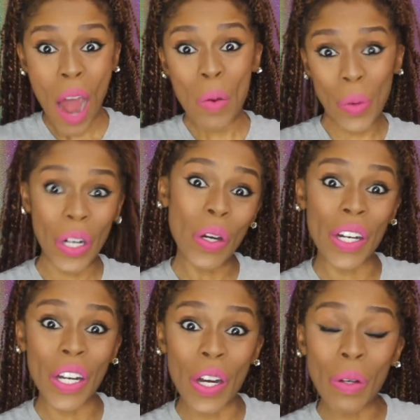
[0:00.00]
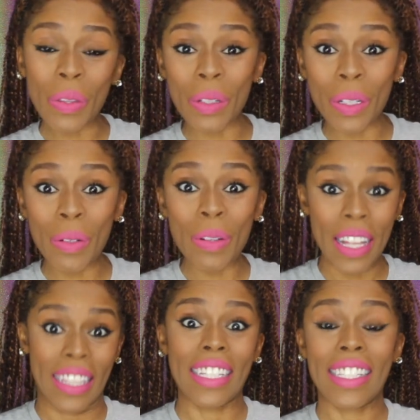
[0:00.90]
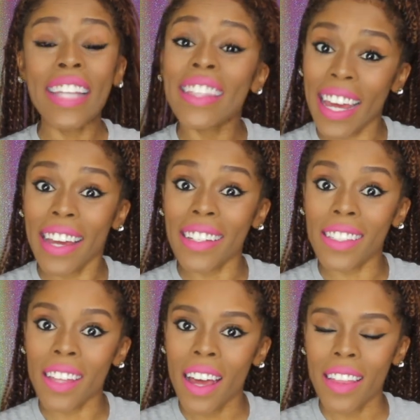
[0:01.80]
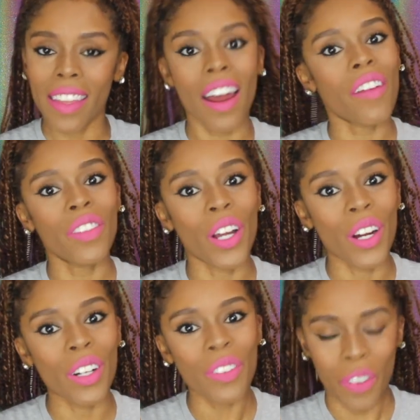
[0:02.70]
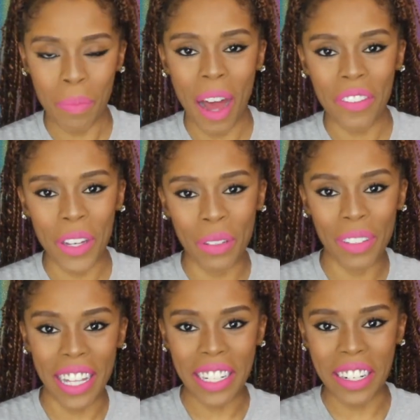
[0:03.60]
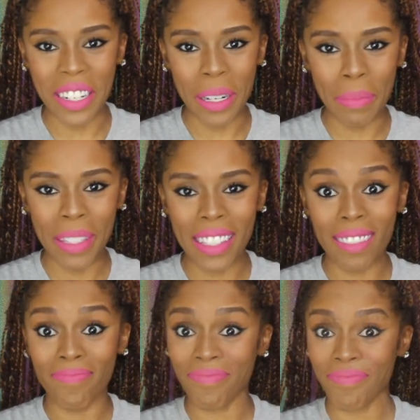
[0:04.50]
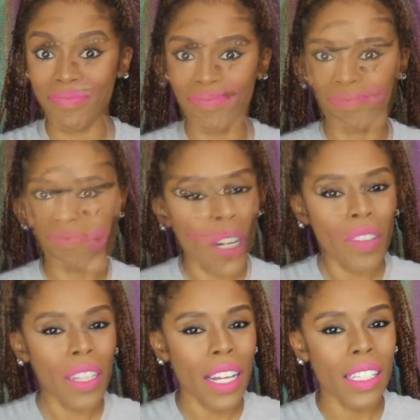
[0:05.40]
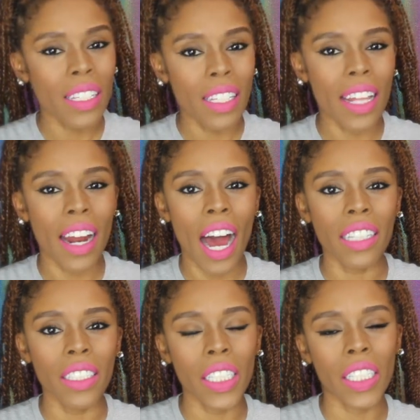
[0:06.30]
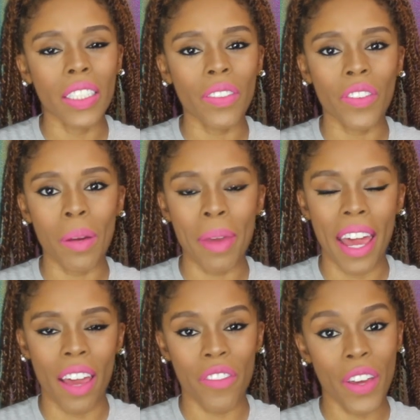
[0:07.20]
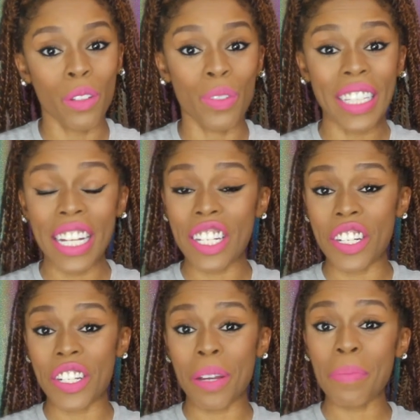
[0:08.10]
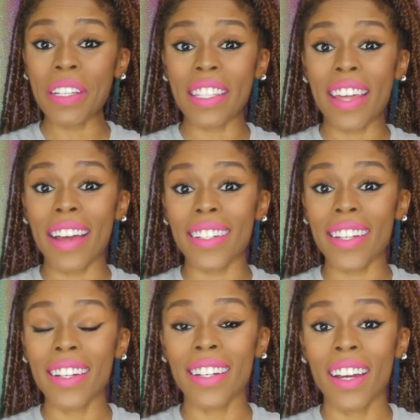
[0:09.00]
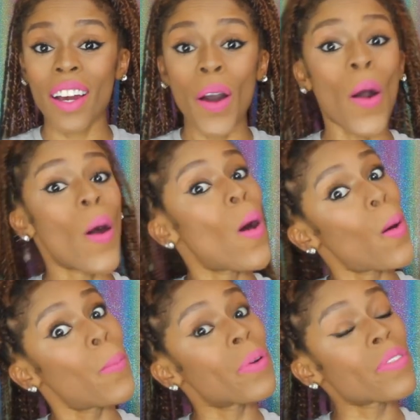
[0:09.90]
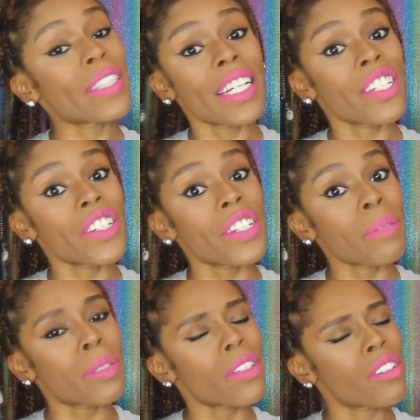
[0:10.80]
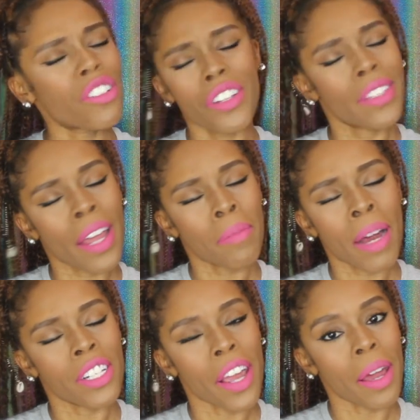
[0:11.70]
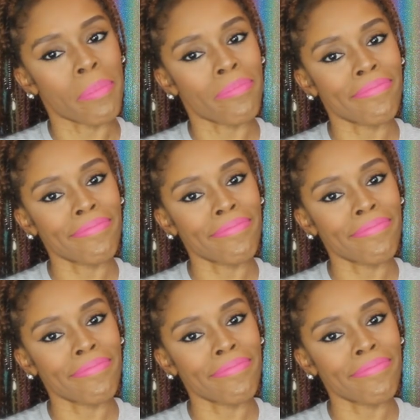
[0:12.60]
We're gonna go through the 10 things that I've learned from my failed relationships. So, one of the lessons that I learned from a failed relationship is that open relationships just ain't my jam.